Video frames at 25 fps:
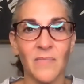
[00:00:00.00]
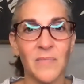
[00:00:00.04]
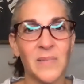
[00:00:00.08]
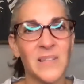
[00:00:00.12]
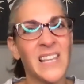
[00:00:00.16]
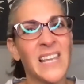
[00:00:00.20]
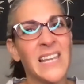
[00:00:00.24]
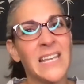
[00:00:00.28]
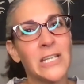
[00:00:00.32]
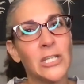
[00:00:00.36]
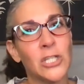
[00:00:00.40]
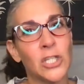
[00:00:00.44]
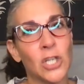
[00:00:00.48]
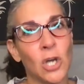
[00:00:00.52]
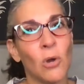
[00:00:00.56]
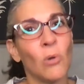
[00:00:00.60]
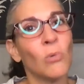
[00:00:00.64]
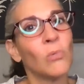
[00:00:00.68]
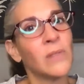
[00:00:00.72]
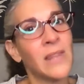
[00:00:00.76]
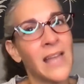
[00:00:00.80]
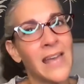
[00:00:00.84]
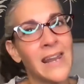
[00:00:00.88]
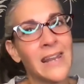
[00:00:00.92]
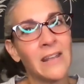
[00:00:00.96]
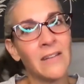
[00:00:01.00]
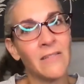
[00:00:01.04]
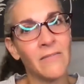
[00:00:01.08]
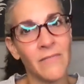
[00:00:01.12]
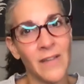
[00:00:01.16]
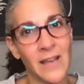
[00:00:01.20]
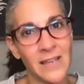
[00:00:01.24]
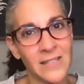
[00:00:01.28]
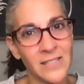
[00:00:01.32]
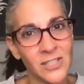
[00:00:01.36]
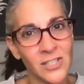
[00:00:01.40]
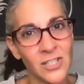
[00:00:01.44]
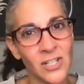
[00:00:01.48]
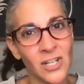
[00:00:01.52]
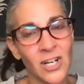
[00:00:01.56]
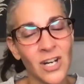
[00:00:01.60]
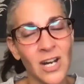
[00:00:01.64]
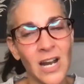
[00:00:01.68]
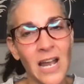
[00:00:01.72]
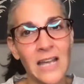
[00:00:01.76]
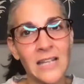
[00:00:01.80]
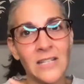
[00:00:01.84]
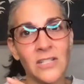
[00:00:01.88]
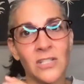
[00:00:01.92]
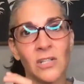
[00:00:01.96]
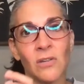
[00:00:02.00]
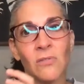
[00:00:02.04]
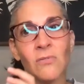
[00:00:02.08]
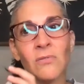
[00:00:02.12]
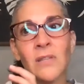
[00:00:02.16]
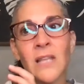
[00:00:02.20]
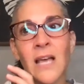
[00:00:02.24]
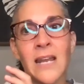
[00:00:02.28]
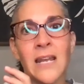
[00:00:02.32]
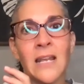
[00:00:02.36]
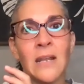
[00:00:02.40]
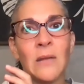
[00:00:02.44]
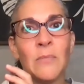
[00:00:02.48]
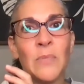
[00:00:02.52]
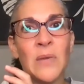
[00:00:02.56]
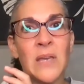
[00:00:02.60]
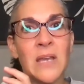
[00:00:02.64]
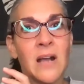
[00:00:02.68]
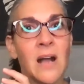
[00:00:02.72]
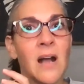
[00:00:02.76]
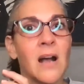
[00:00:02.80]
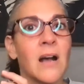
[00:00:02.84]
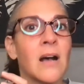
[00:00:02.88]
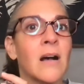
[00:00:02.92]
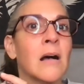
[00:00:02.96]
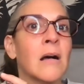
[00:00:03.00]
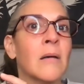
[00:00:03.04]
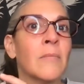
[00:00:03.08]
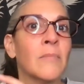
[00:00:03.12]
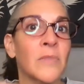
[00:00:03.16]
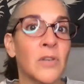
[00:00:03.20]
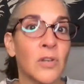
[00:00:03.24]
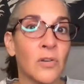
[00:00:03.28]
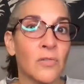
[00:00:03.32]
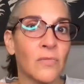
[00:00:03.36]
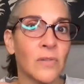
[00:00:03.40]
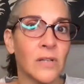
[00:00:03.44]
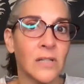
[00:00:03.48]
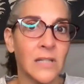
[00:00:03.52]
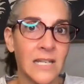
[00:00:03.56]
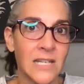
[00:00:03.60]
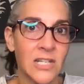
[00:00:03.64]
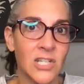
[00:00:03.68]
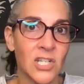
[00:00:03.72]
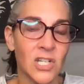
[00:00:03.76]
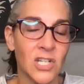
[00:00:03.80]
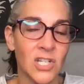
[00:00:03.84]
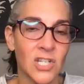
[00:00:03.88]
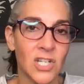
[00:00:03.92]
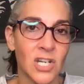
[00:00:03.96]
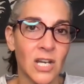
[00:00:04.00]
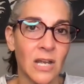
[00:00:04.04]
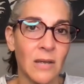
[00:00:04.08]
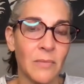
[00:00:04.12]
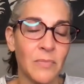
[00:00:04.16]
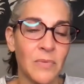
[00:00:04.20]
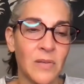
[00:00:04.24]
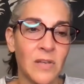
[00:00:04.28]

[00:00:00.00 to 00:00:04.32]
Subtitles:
but like, don't let it fester and don't let it become your relationship,